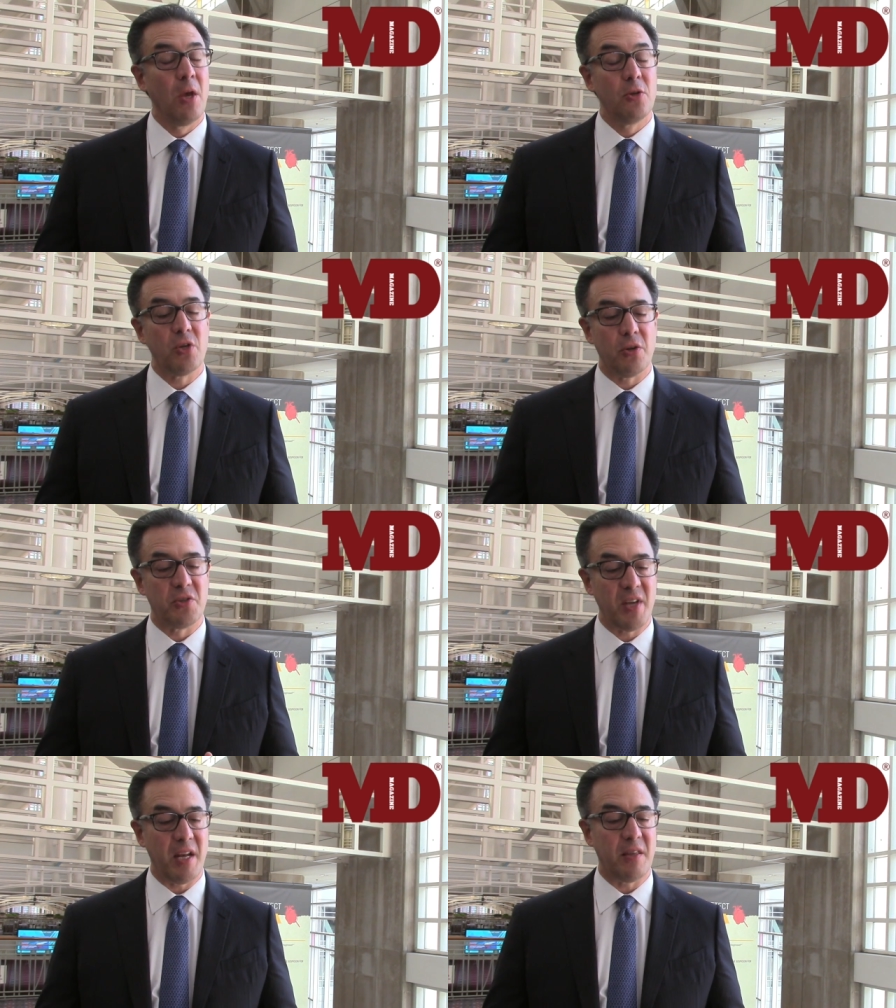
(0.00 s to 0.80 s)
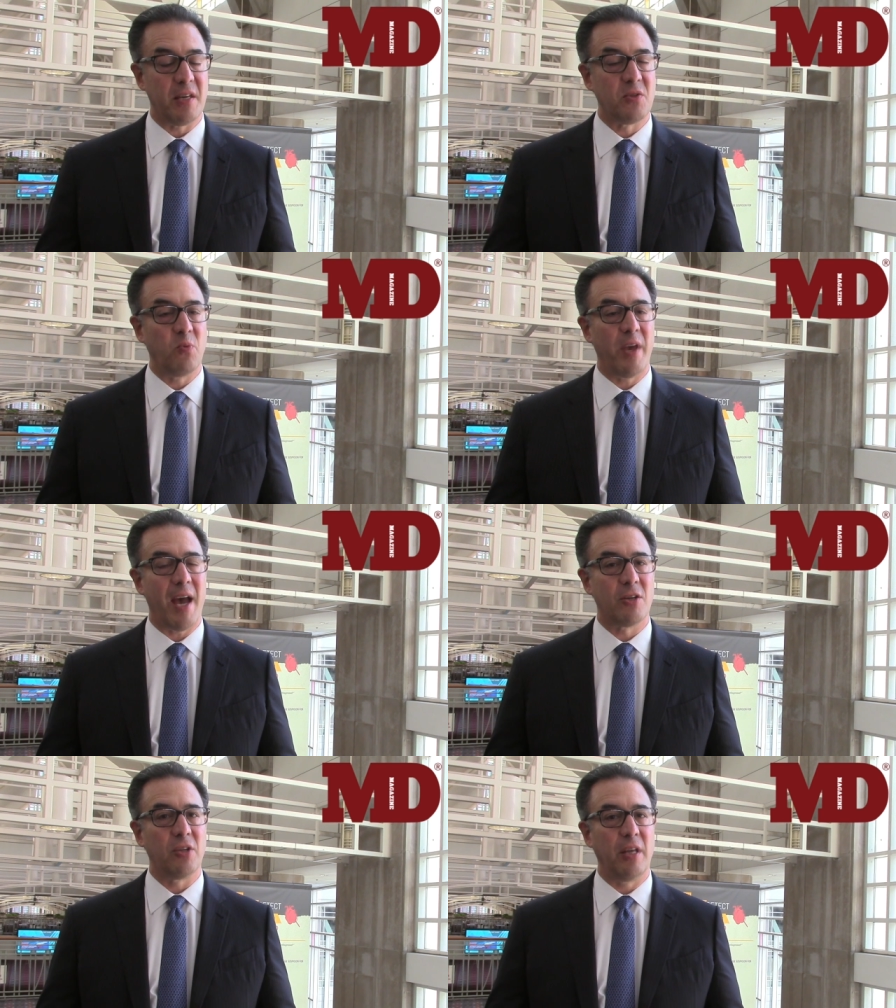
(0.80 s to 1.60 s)
So to study this, we
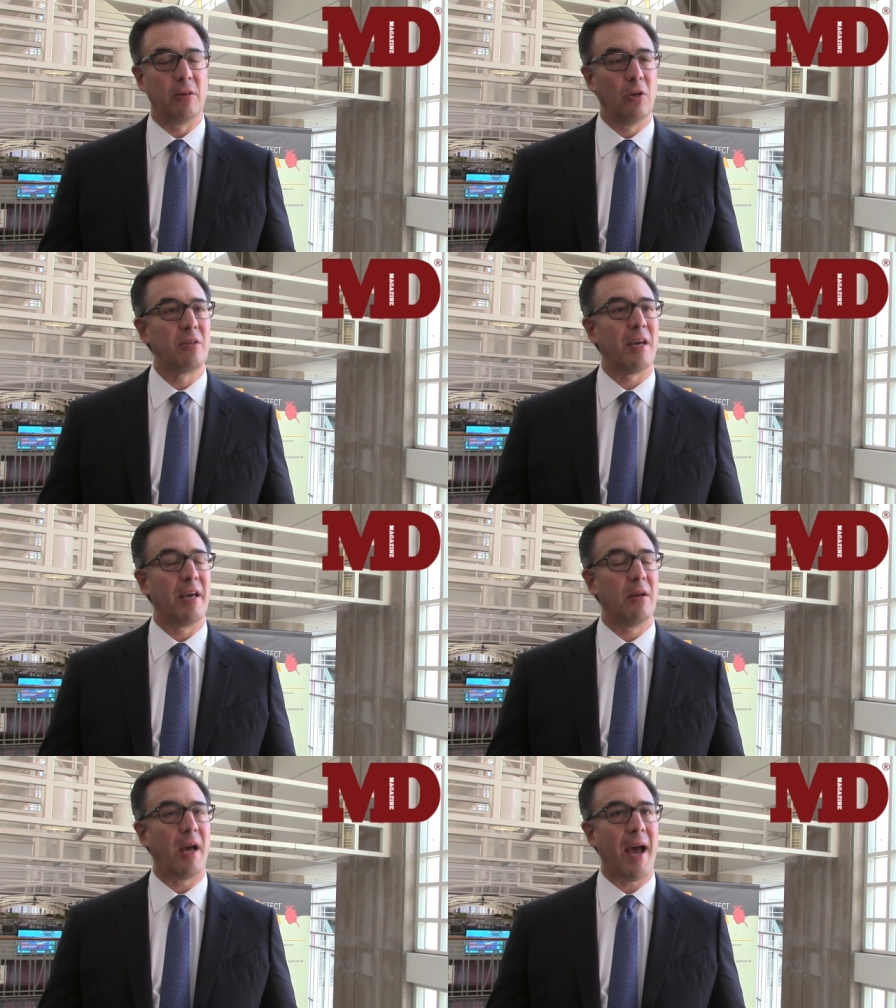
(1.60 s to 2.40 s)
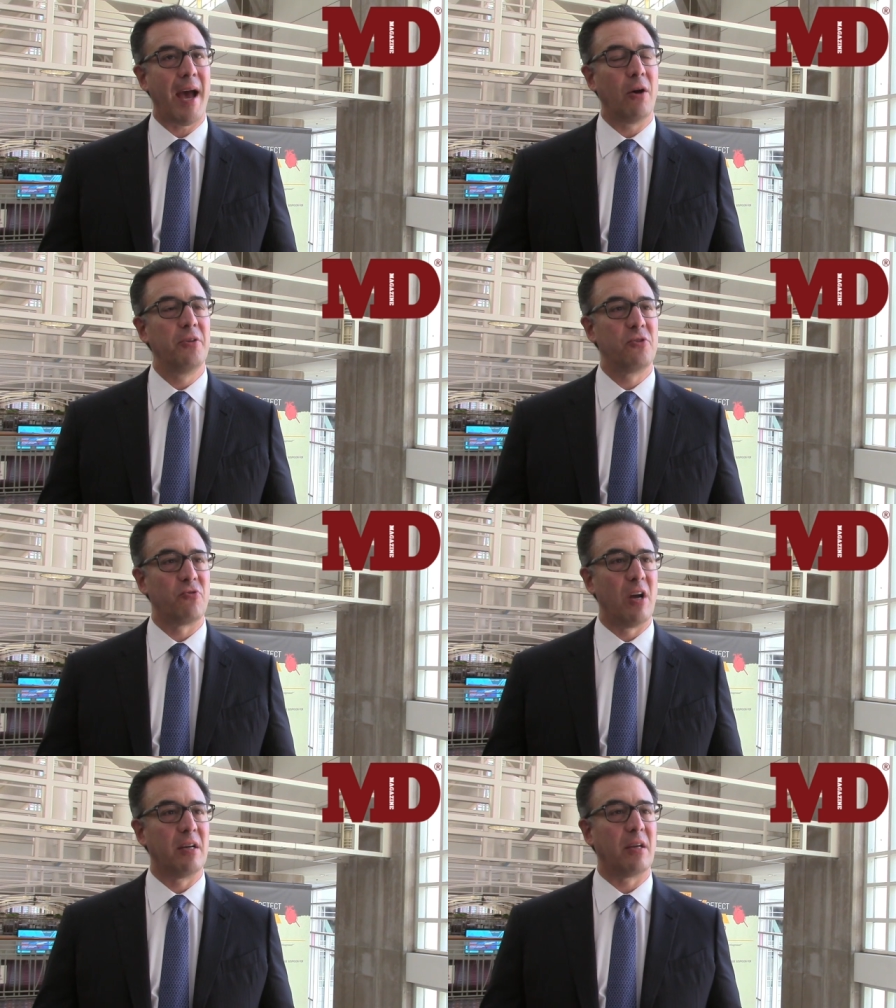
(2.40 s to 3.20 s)
actually looked at how the
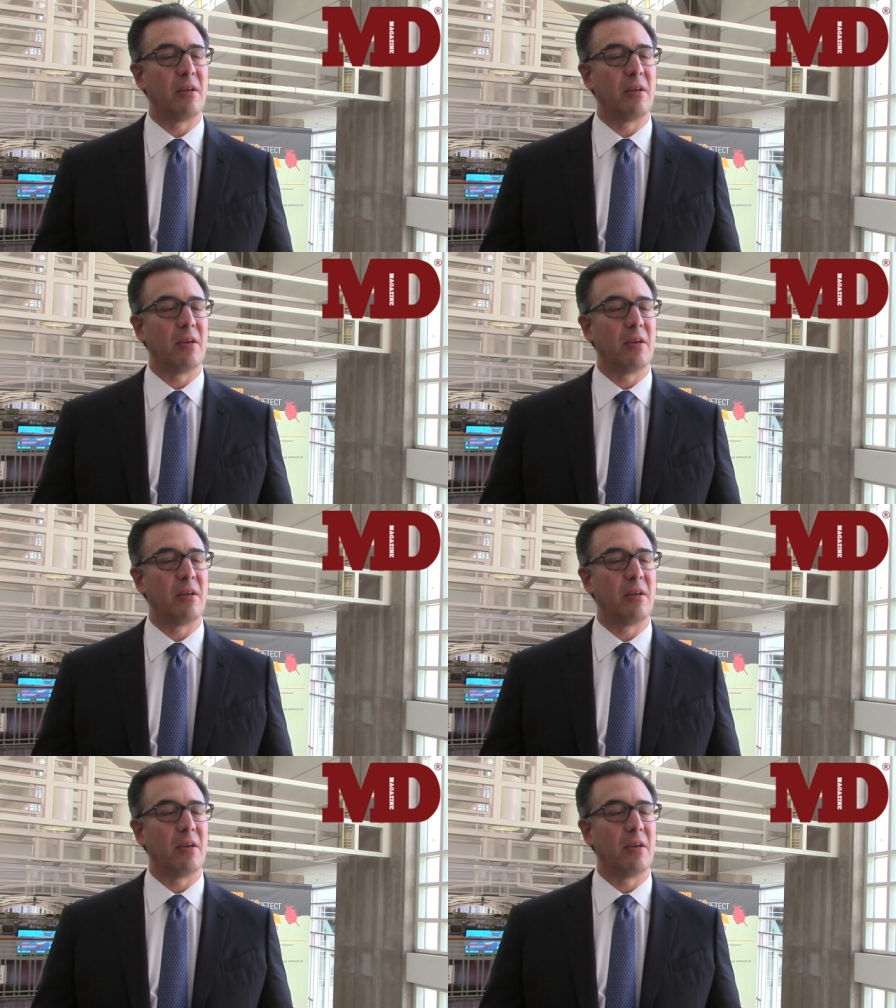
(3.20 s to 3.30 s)
drug